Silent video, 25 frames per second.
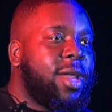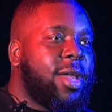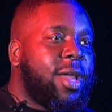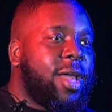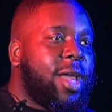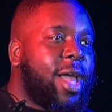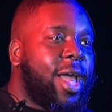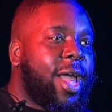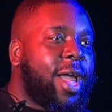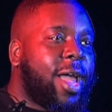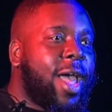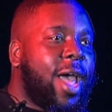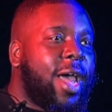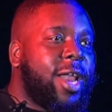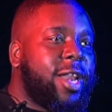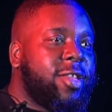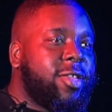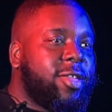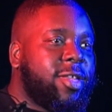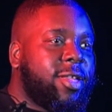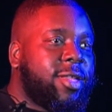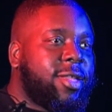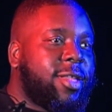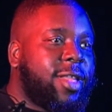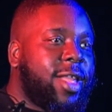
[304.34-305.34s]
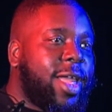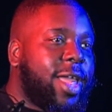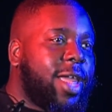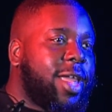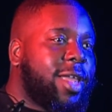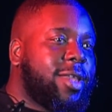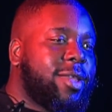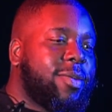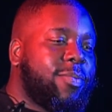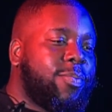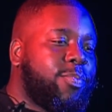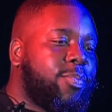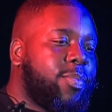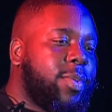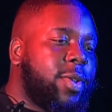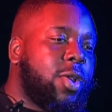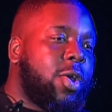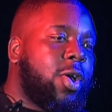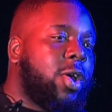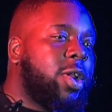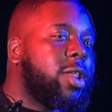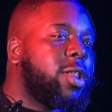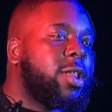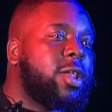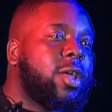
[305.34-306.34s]
I kind of just like been on
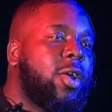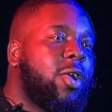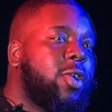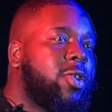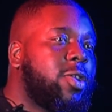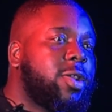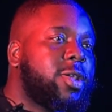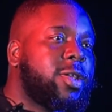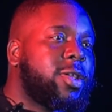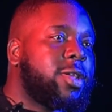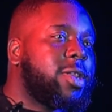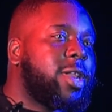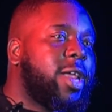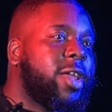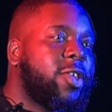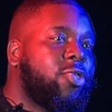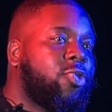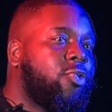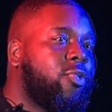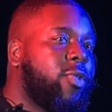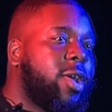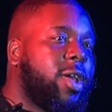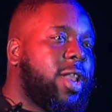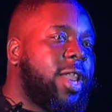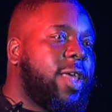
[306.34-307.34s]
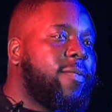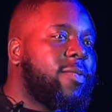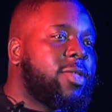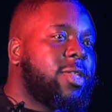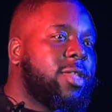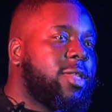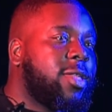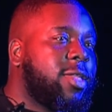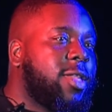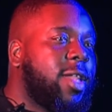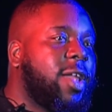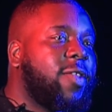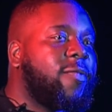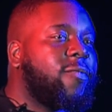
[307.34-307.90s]
the like trail ever since then.